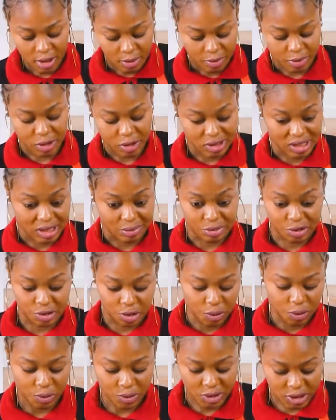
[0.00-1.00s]
Because I'm
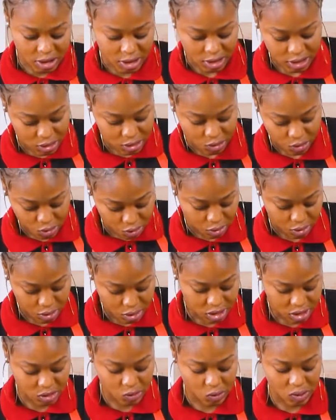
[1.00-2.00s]
done with this, so
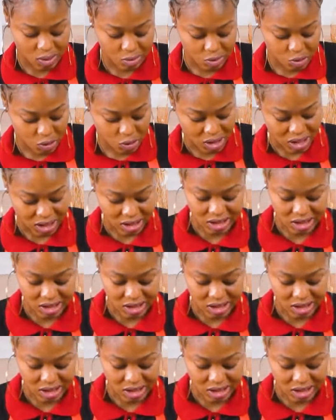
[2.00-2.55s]
this is what I'm doing, and